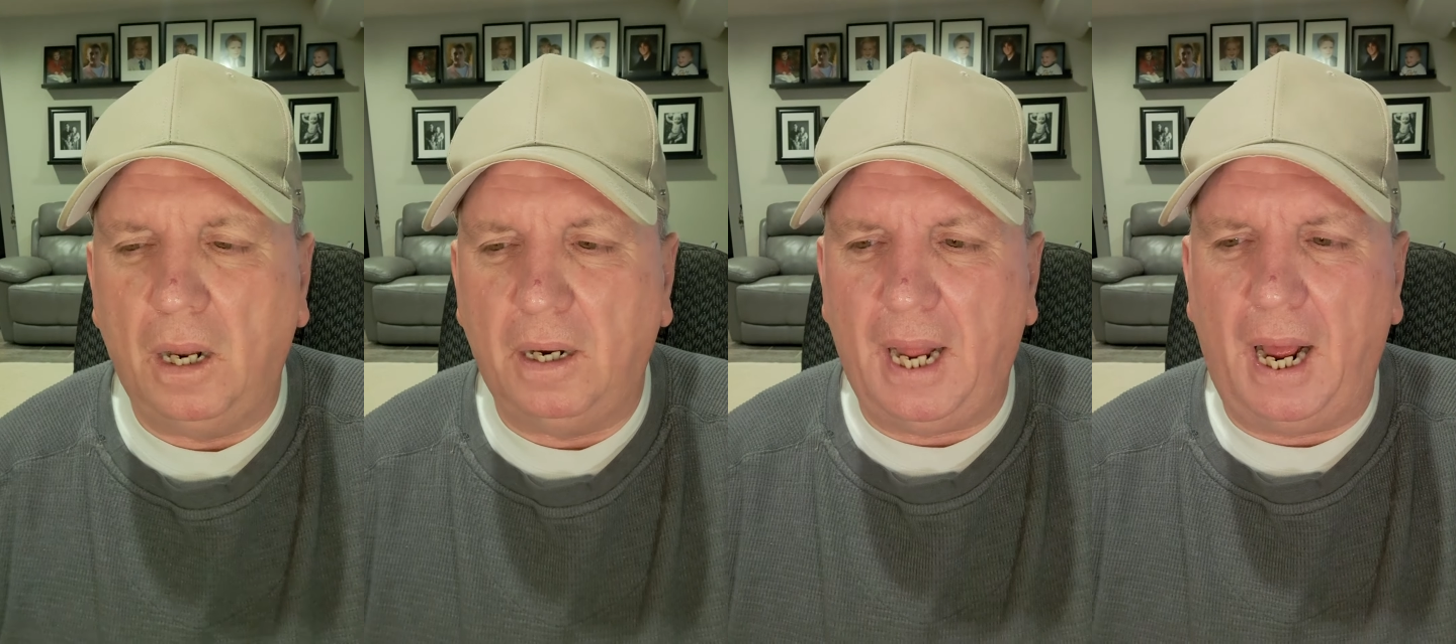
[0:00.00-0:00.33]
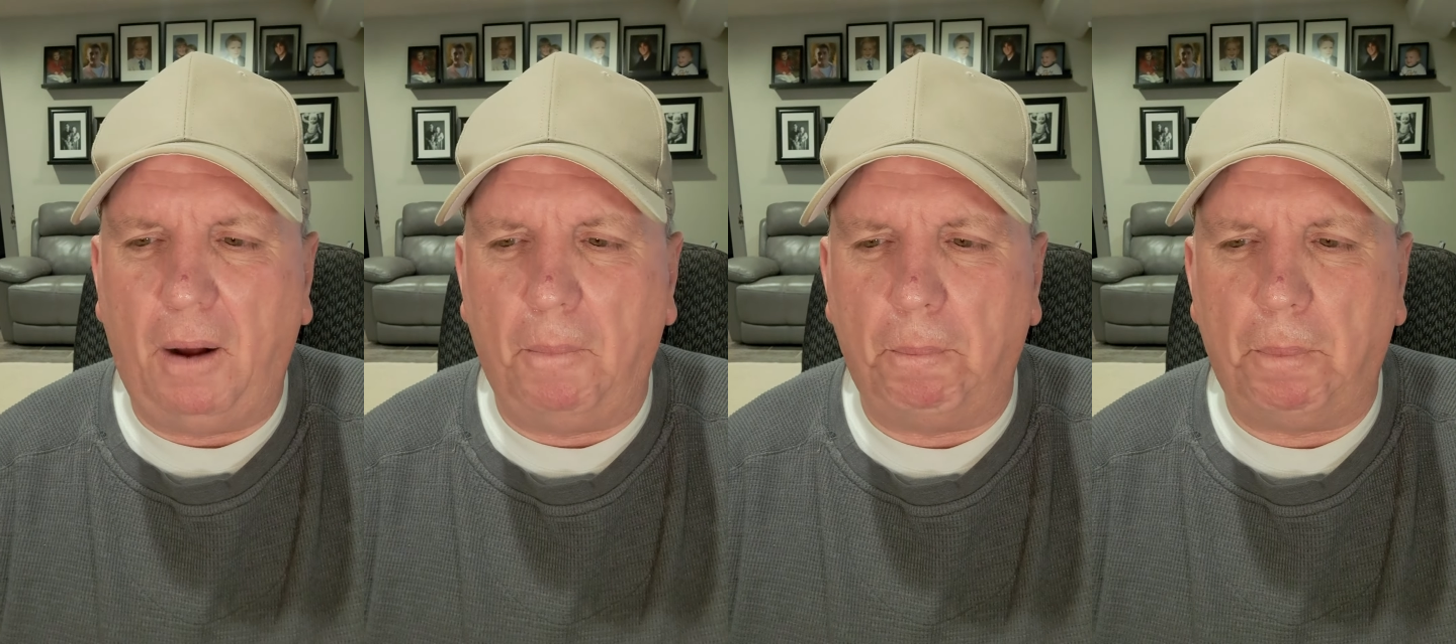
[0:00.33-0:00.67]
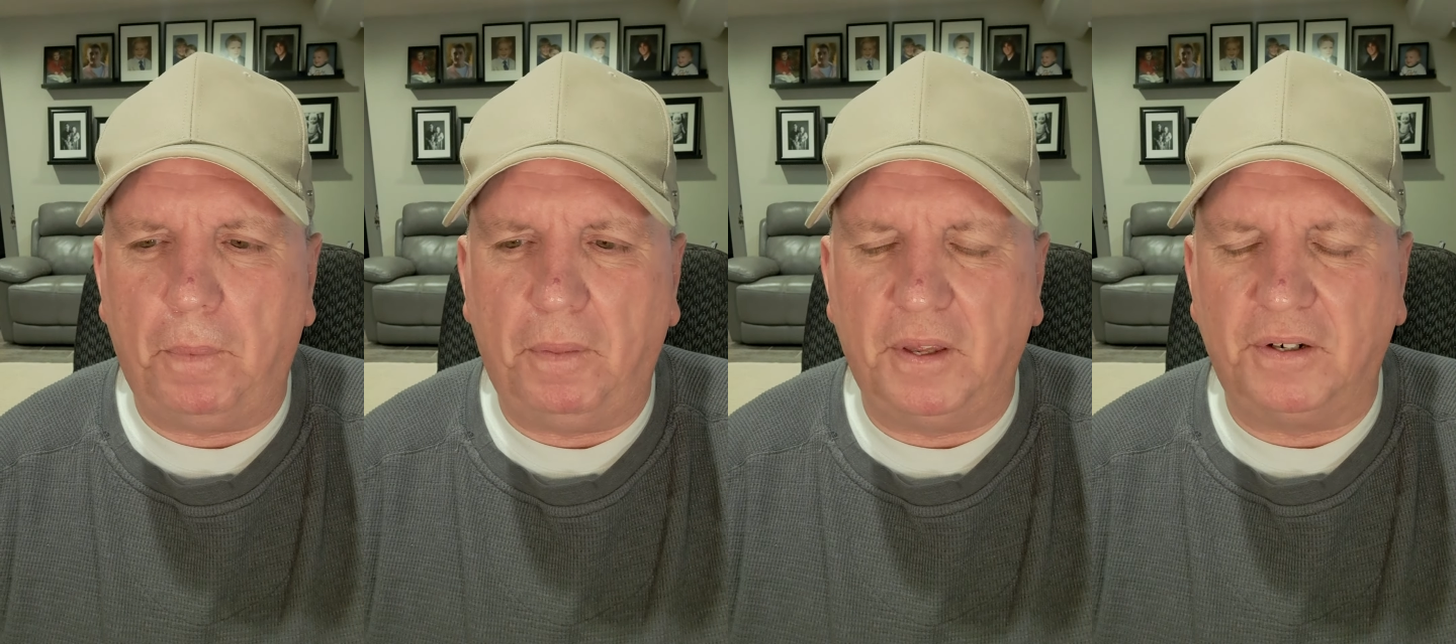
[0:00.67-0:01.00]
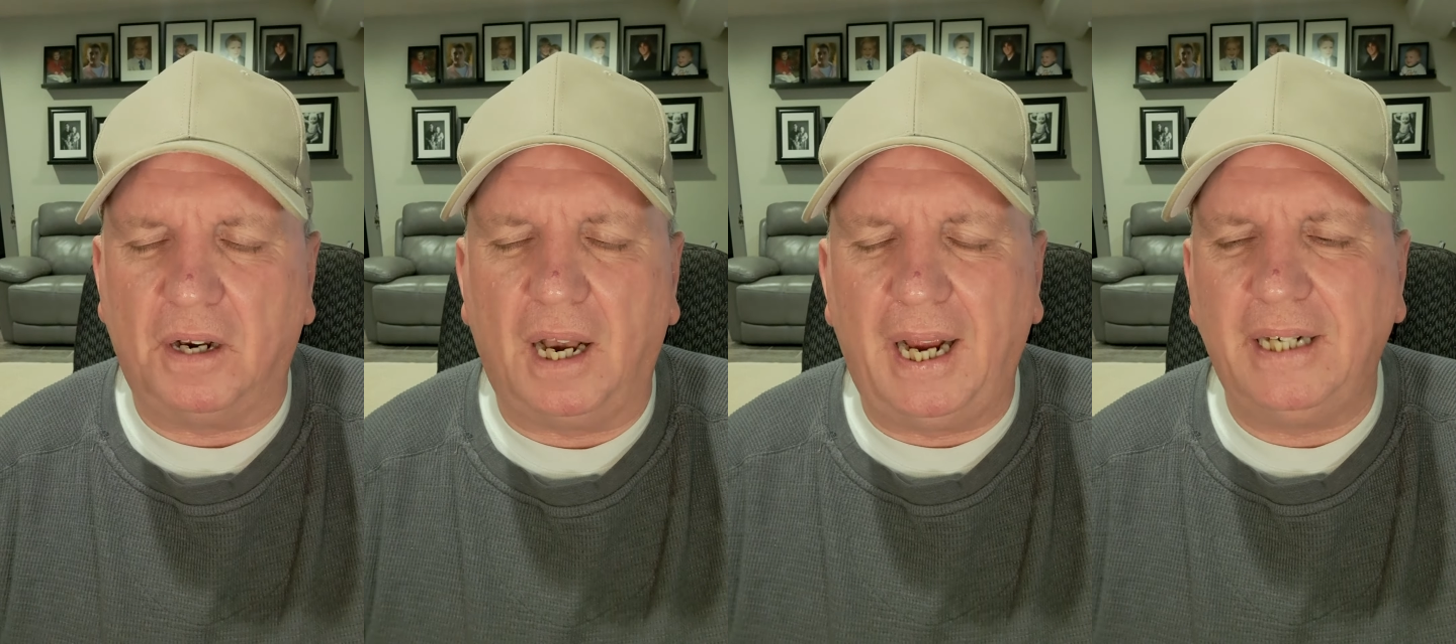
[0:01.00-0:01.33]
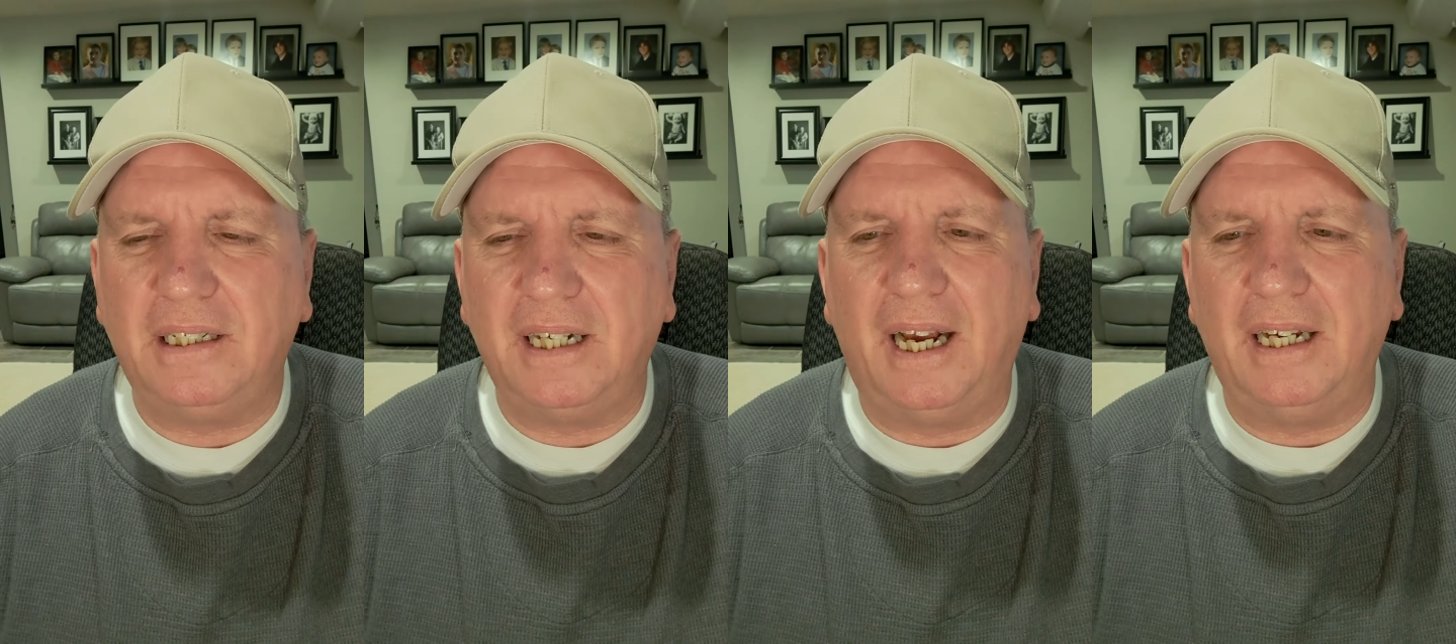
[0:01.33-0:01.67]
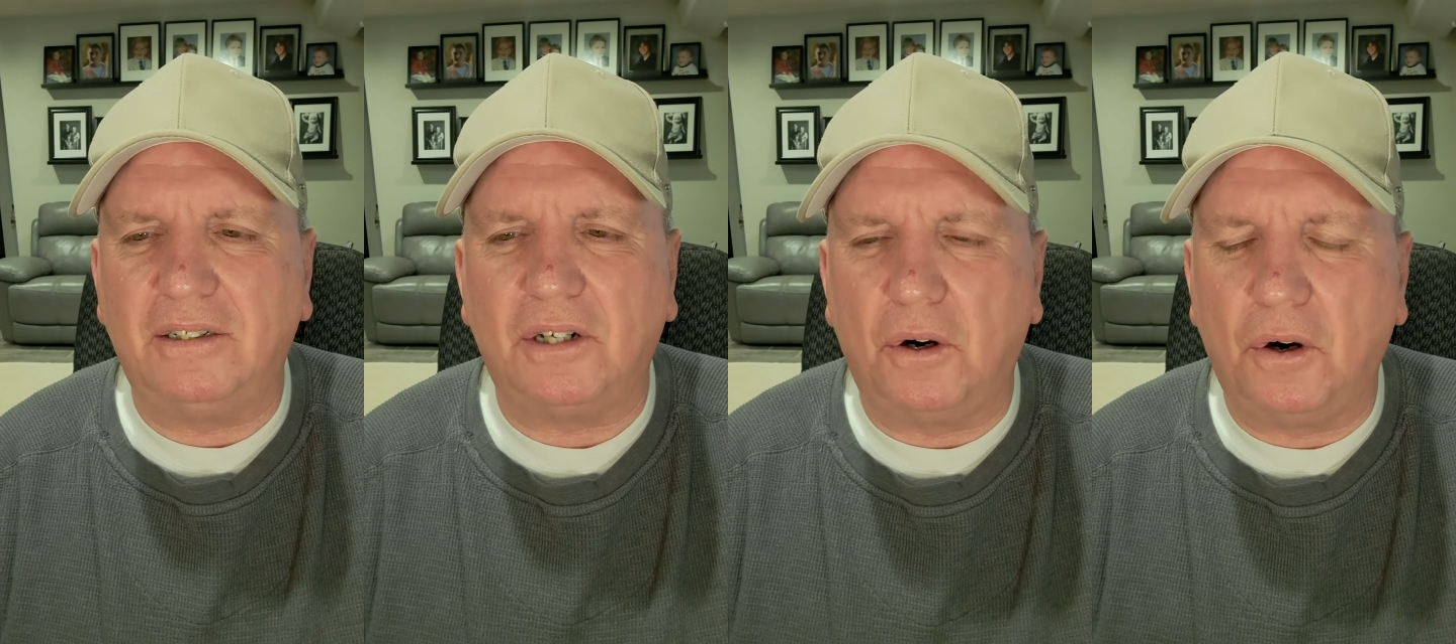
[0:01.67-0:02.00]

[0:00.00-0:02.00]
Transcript: Now, the delay says